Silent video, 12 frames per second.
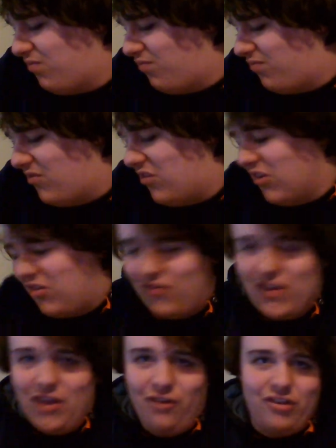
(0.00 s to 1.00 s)
just
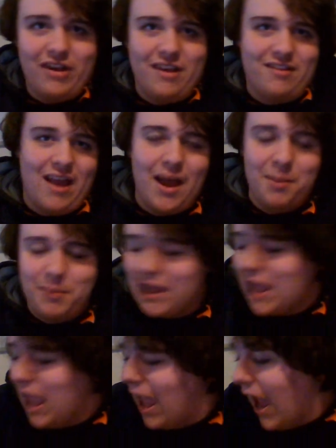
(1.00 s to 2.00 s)
feels like it's
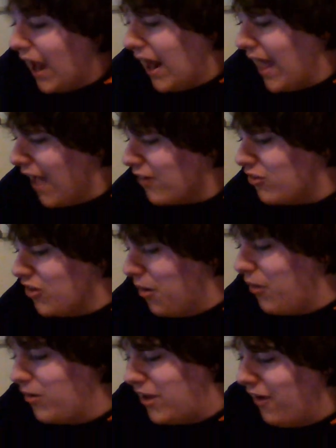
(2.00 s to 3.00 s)
happening. And I actually
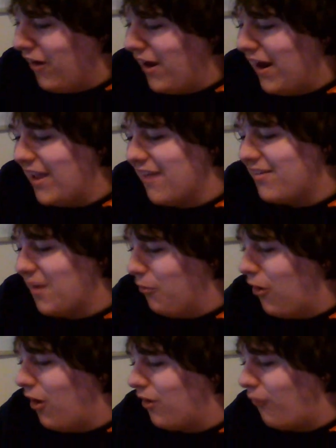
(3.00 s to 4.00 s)
wrote here, and I guess I'm
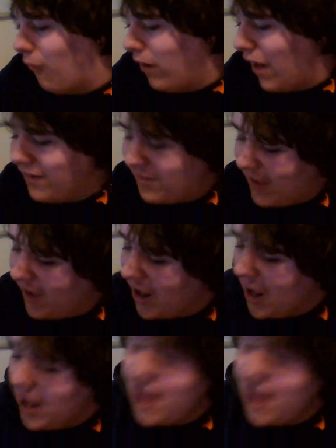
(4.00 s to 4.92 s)
wrong for it. I said, it